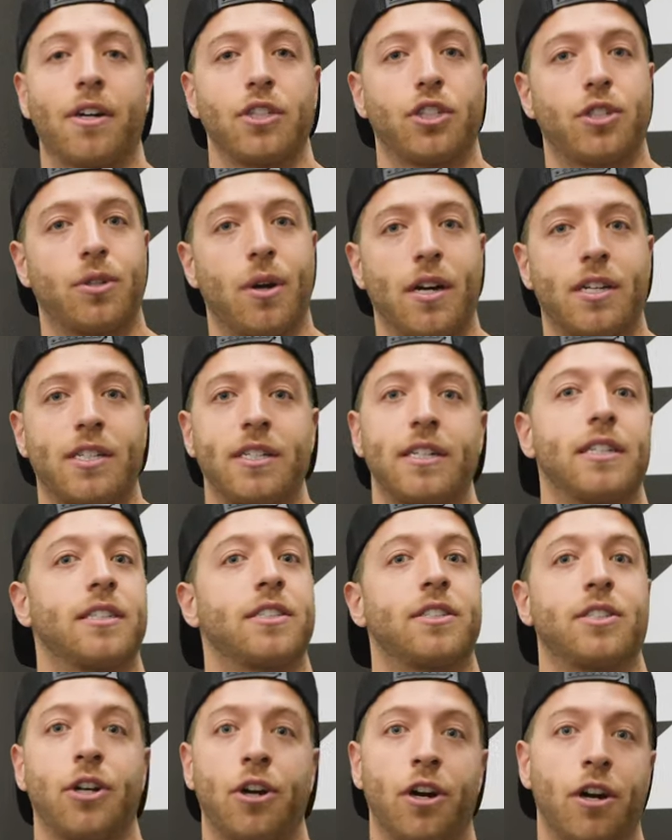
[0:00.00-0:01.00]
construction
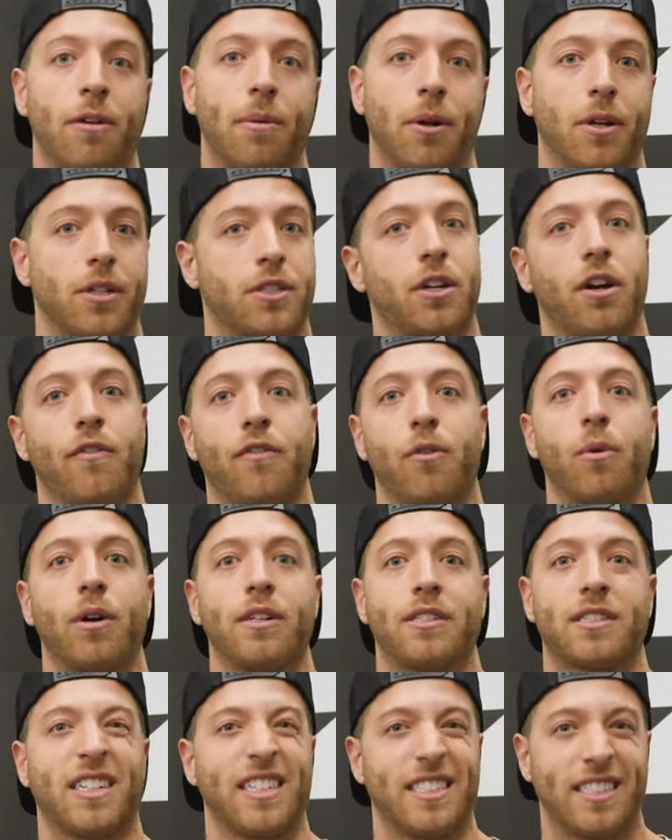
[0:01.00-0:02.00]
is durable. So if you
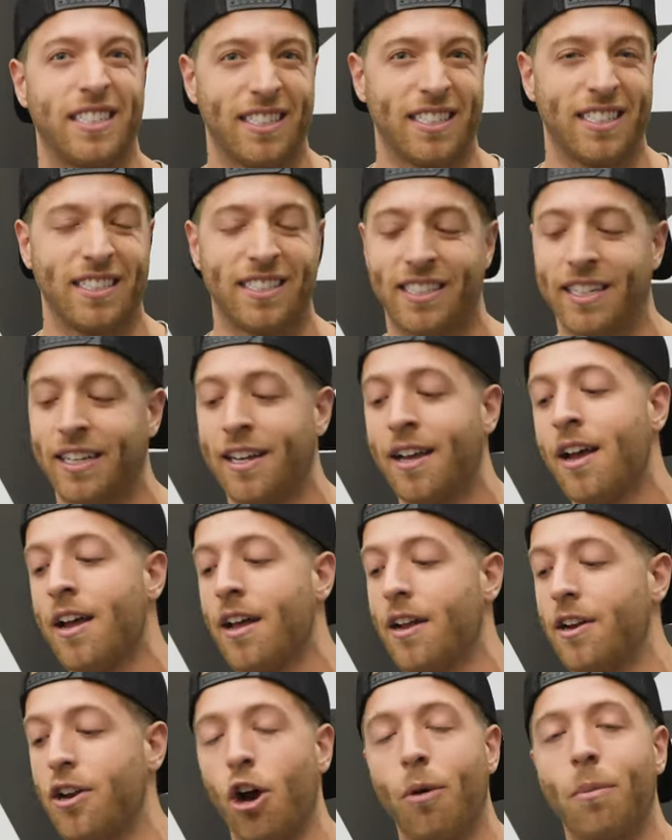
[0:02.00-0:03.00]
want consistency,
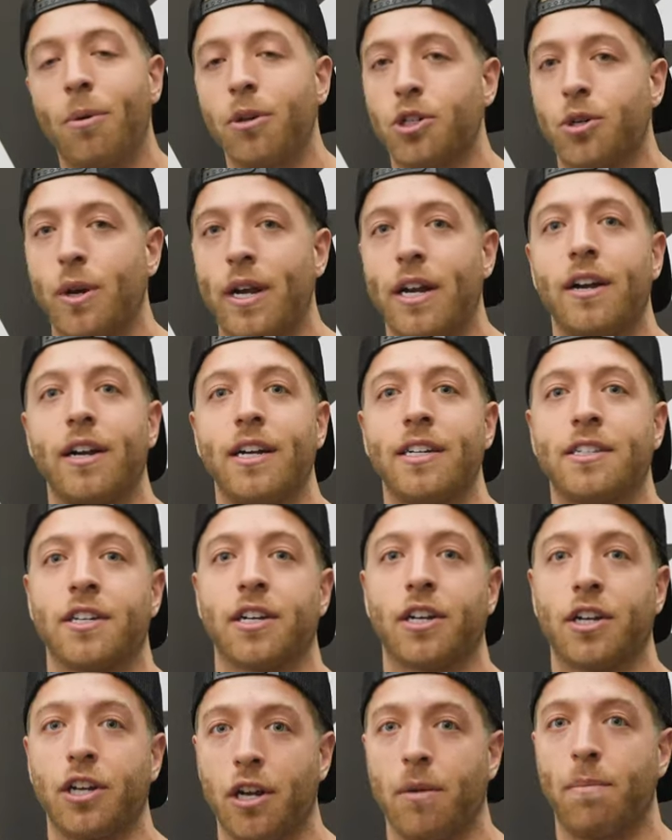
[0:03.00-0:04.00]
Noble Trainer is
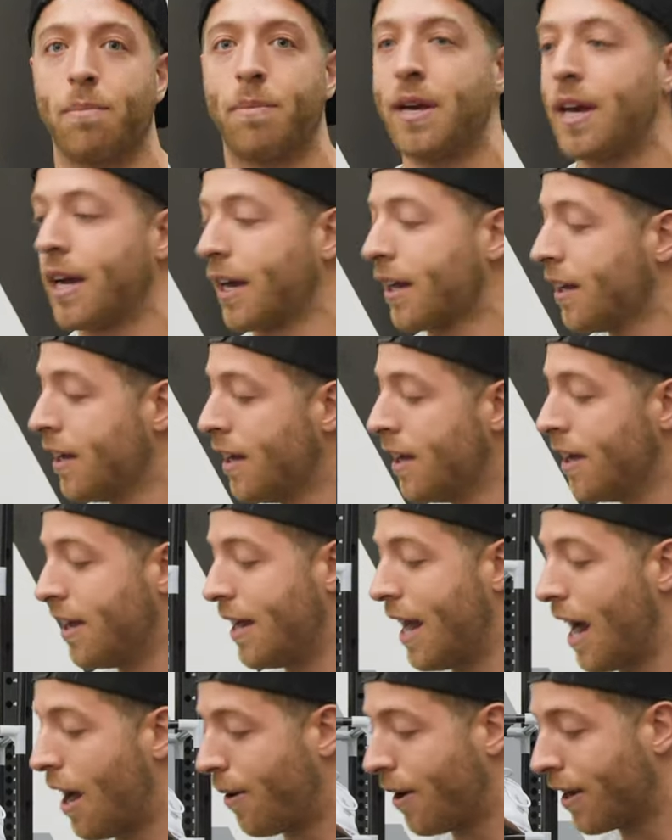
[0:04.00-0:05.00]
a good pick.
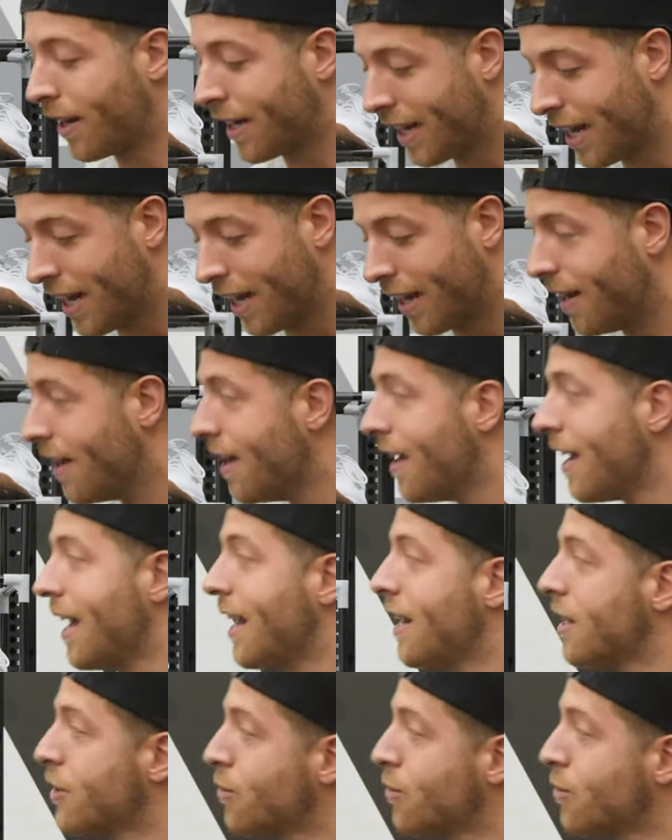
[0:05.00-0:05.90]
Now, again, it